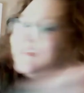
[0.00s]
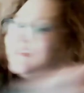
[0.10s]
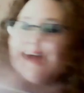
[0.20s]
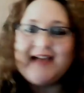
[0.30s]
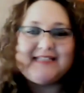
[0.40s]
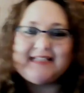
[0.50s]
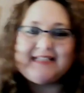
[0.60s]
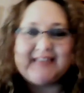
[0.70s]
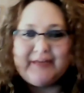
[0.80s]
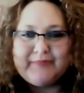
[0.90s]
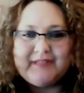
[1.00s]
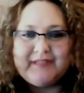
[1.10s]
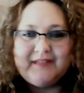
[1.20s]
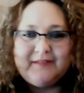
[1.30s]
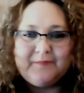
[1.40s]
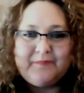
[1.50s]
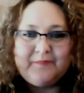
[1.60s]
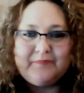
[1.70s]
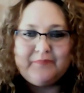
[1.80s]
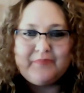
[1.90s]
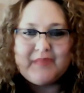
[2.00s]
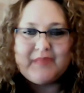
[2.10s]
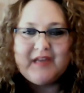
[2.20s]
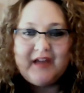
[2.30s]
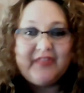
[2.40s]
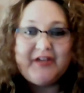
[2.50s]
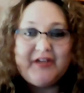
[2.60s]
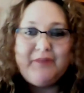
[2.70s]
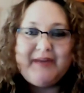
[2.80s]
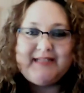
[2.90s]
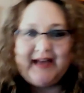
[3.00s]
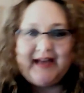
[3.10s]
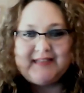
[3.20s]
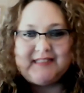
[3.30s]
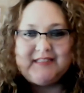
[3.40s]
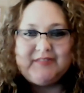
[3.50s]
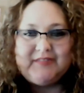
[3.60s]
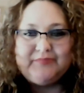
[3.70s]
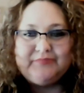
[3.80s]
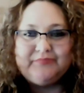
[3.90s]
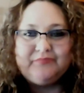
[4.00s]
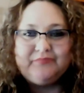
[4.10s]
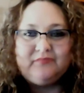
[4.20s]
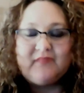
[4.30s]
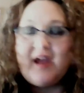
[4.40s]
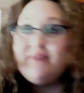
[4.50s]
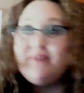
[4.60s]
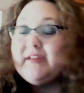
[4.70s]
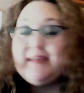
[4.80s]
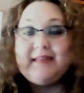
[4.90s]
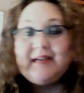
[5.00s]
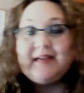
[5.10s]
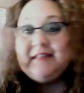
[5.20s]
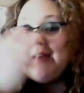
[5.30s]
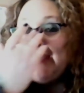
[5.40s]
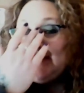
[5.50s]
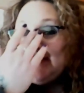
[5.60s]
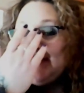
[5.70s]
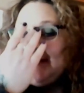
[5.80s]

tax exempt. They don't pay taxes. Everything they collect